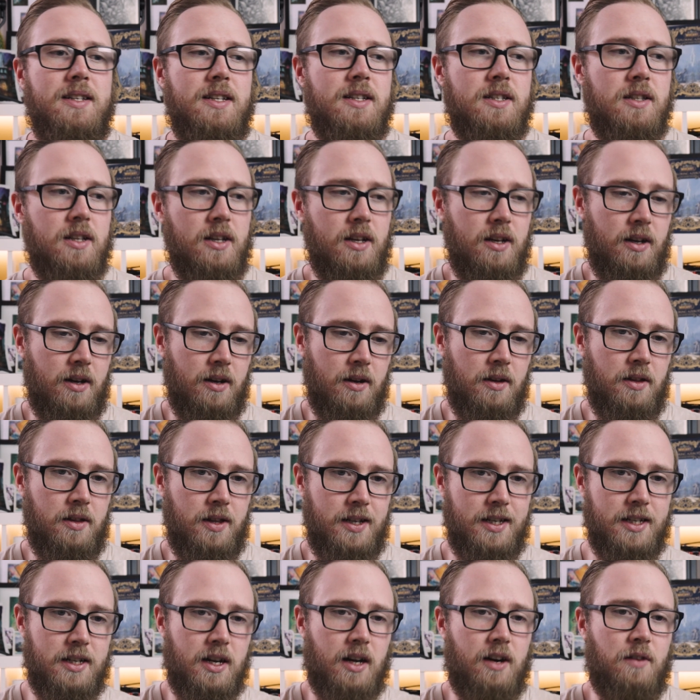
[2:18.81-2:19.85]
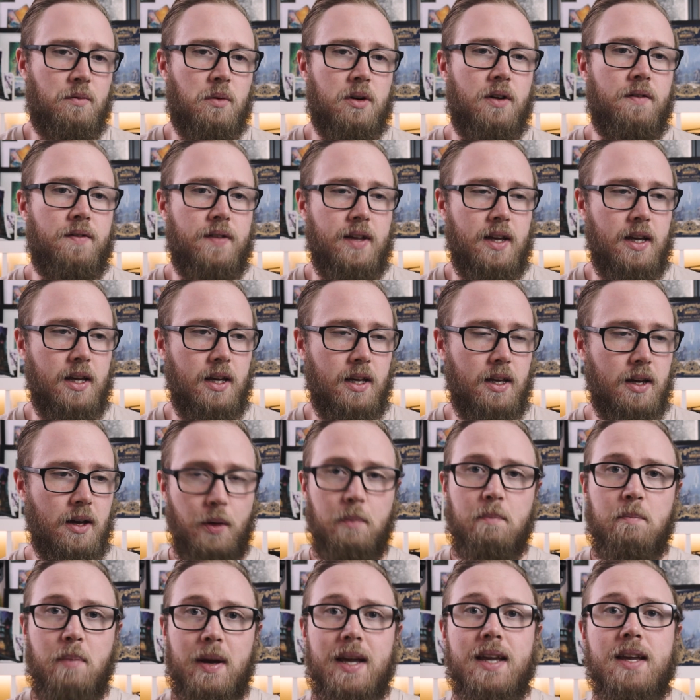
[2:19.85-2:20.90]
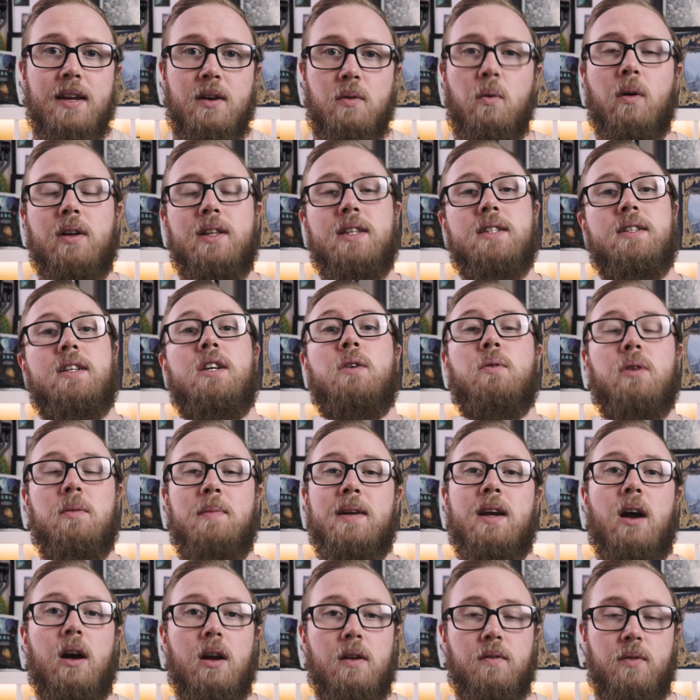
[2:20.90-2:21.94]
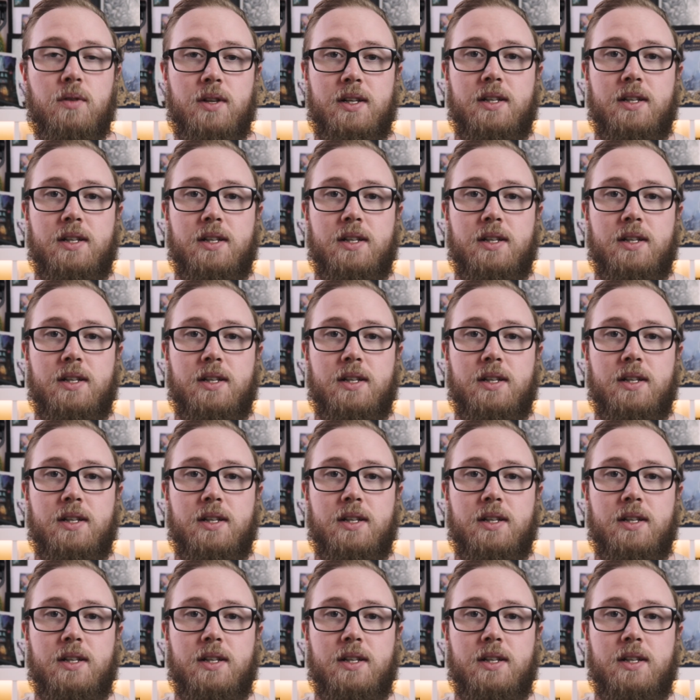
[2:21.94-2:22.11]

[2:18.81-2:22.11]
this is kind of one of the peak ones that you want to be going for.